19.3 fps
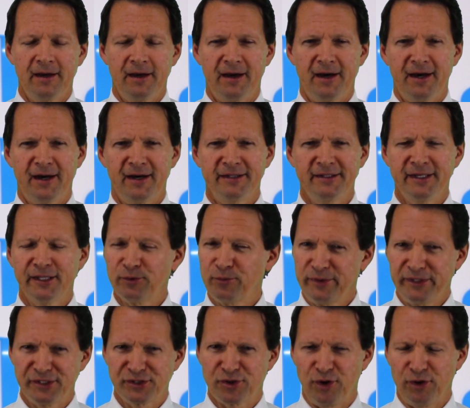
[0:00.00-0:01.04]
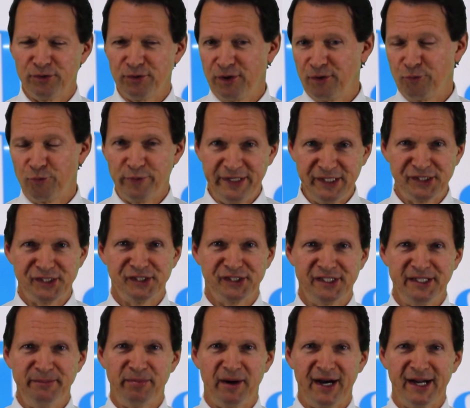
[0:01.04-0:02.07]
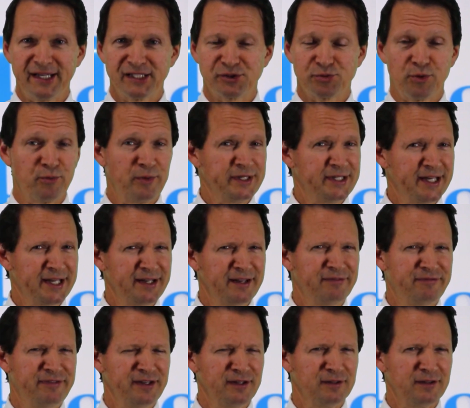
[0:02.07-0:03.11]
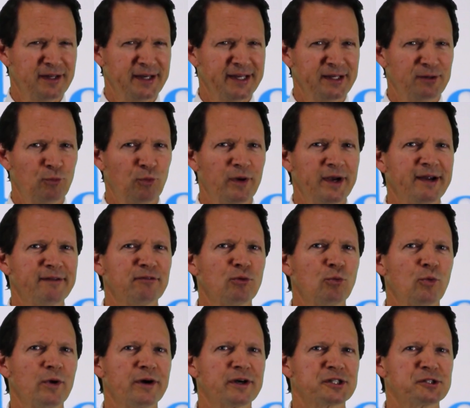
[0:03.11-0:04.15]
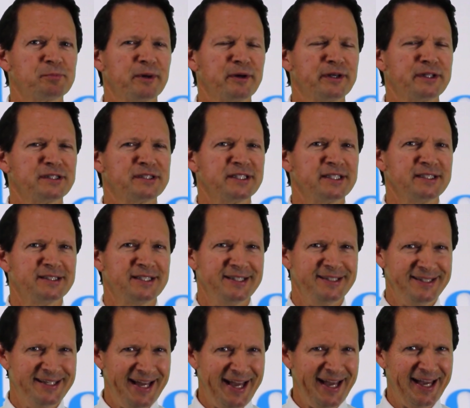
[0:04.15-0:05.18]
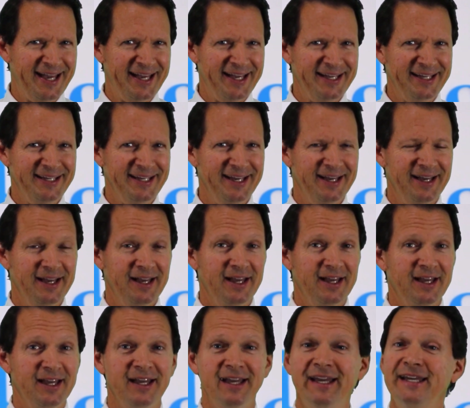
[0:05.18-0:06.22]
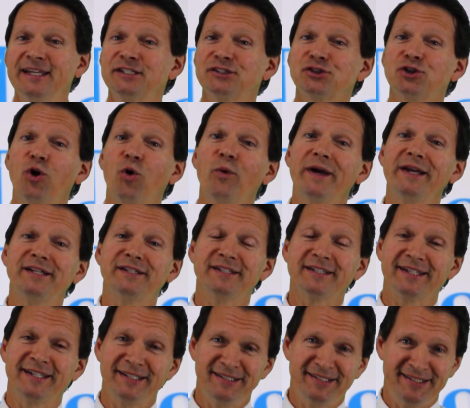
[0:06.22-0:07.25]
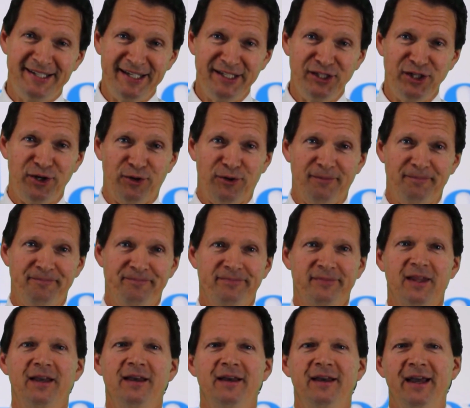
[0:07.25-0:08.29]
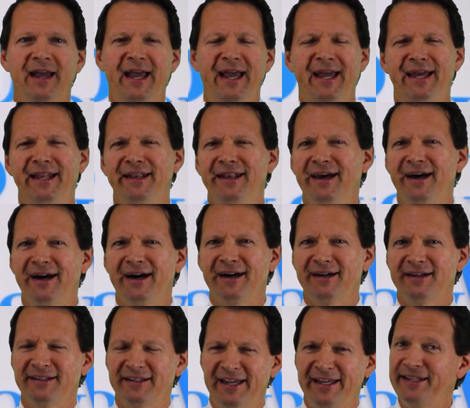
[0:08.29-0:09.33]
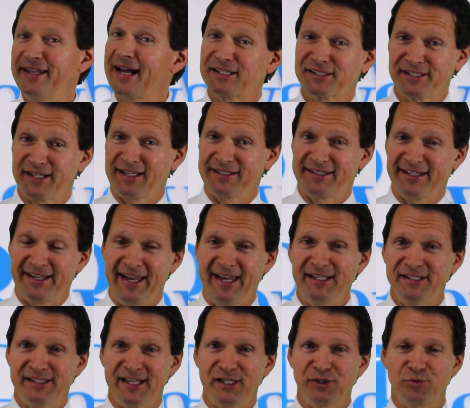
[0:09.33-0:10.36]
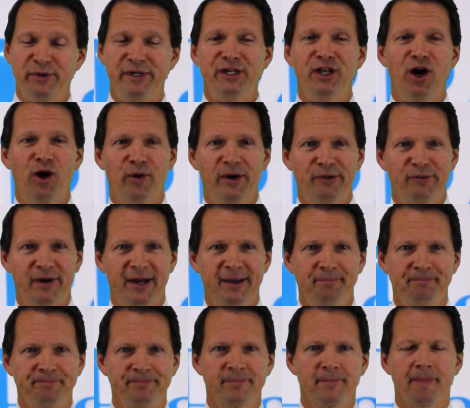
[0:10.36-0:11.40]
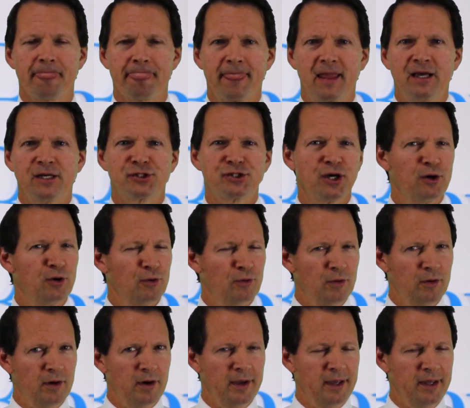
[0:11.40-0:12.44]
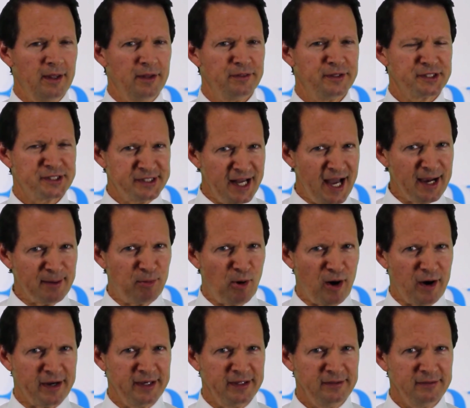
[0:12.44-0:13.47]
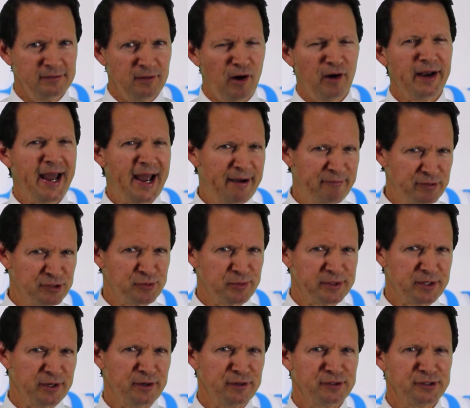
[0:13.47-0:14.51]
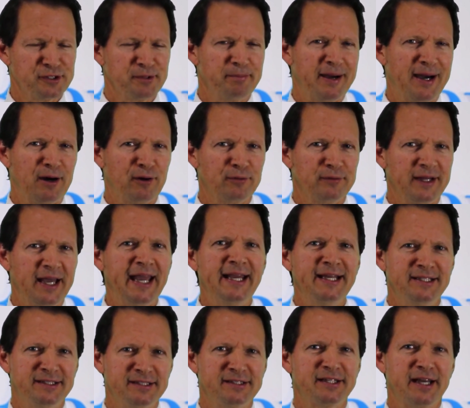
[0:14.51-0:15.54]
The other one is called a recency bias, where we tend to feel like whatever we're experiencing today is going to continue. And that's not the case as we know it, right? So the stock market, on average, returns about 8 to